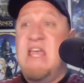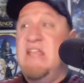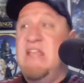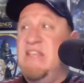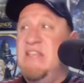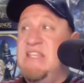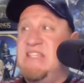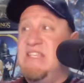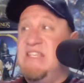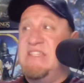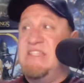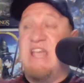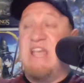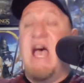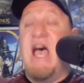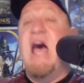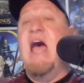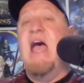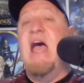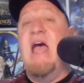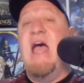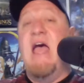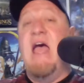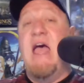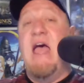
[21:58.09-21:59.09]
This is
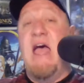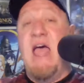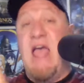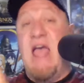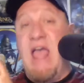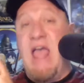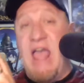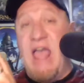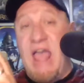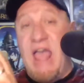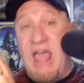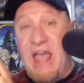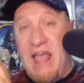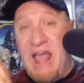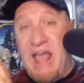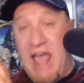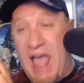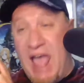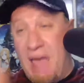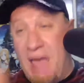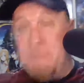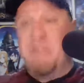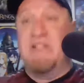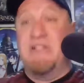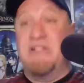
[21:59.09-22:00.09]

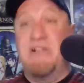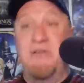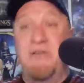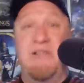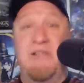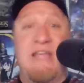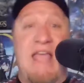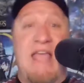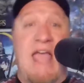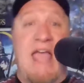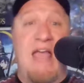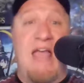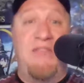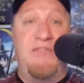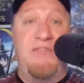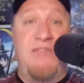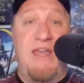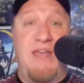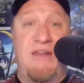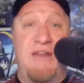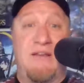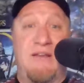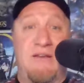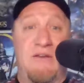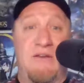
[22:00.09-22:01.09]
absolutely
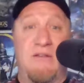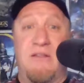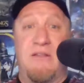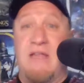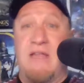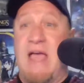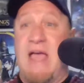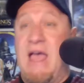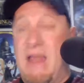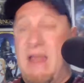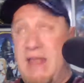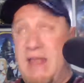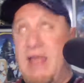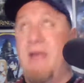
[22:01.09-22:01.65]
antithetical. Can't